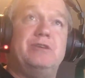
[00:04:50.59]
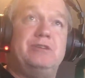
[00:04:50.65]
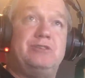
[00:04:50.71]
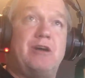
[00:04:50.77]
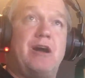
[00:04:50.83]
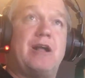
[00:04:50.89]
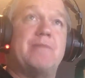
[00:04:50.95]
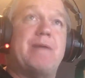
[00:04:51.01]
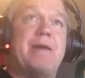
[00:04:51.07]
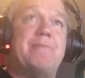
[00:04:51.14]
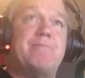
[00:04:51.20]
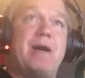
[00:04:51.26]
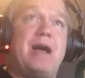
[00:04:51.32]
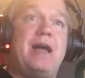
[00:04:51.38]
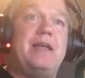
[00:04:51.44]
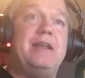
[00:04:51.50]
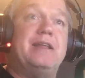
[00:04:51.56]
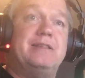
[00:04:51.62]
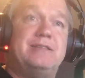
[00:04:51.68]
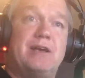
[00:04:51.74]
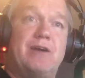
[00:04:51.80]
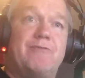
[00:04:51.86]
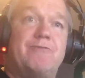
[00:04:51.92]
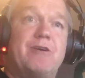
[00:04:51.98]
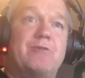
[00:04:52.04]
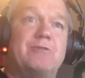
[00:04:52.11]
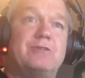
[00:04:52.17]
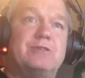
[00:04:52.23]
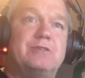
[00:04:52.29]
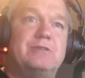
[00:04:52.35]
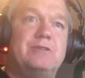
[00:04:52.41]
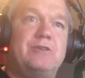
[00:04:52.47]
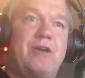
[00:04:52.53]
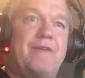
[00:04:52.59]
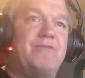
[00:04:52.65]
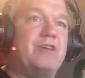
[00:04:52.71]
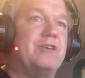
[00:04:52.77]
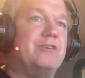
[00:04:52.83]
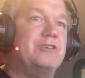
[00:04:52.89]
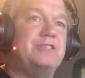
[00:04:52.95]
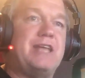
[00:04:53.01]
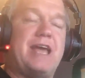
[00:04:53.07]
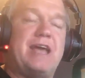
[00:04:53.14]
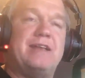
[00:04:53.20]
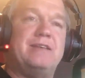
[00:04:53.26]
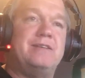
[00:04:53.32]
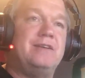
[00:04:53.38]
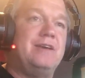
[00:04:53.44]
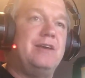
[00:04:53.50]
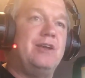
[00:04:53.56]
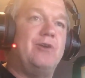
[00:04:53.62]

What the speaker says: is talk about mine and tell folks, you have to understand,